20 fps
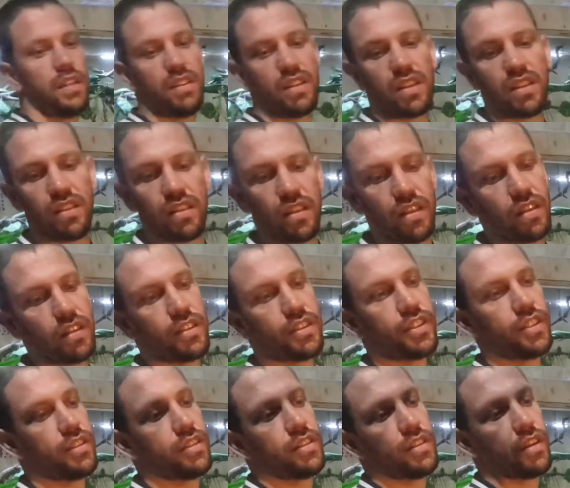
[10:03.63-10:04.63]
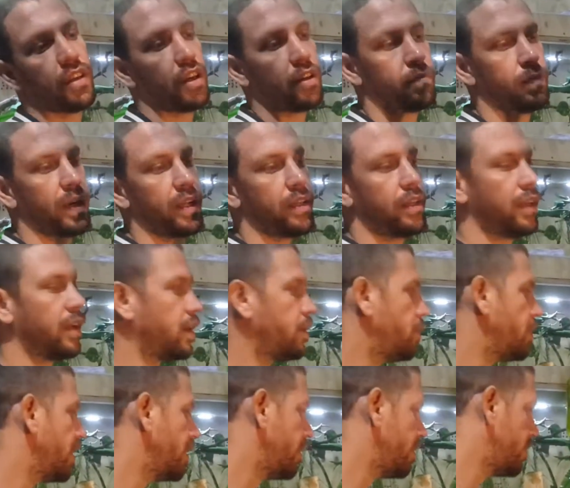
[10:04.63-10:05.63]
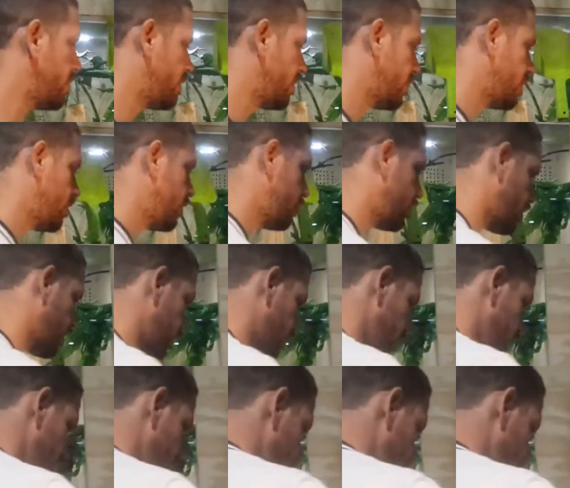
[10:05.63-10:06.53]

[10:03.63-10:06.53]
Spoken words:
You can see it's just homemade DIY. So